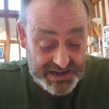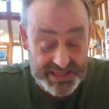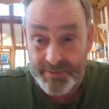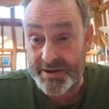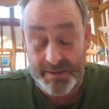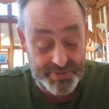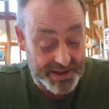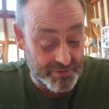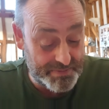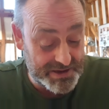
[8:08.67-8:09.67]
that one up,
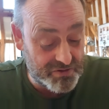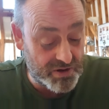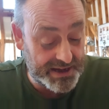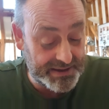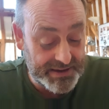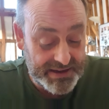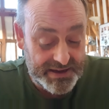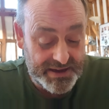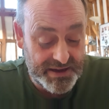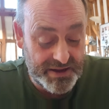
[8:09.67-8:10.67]
that would be great.
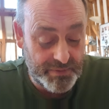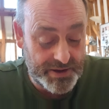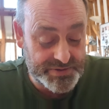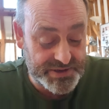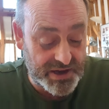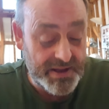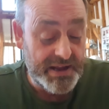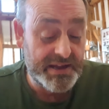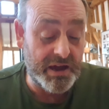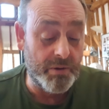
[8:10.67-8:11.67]
What else we got?
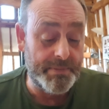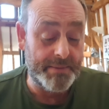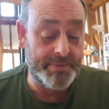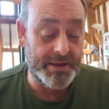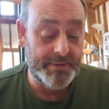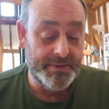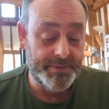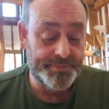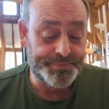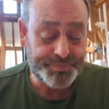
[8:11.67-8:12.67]
Gold member.
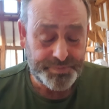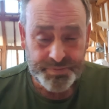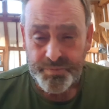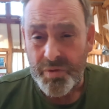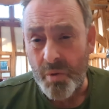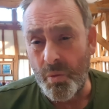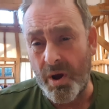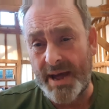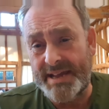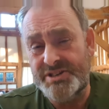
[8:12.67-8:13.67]

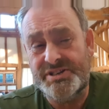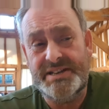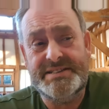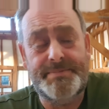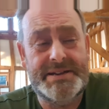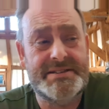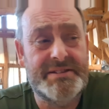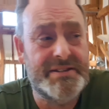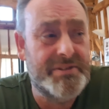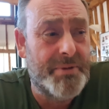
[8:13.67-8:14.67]
What age is the
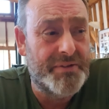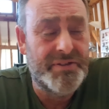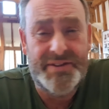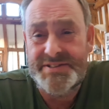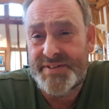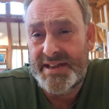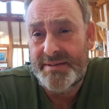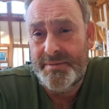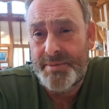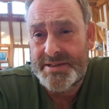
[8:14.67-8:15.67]
best to buy for the best
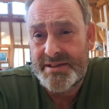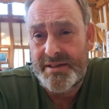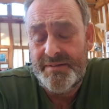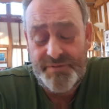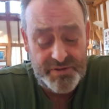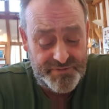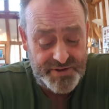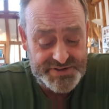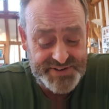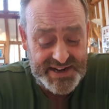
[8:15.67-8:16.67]
van? For your
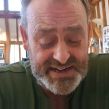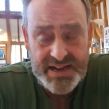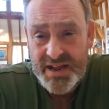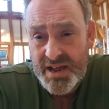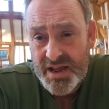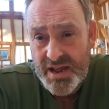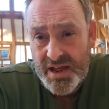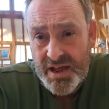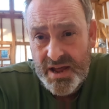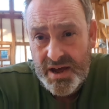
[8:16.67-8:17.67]
first van?
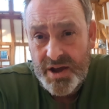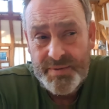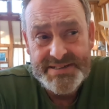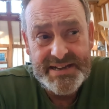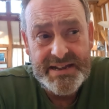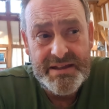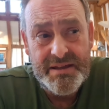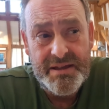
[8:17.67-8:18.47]
I always say,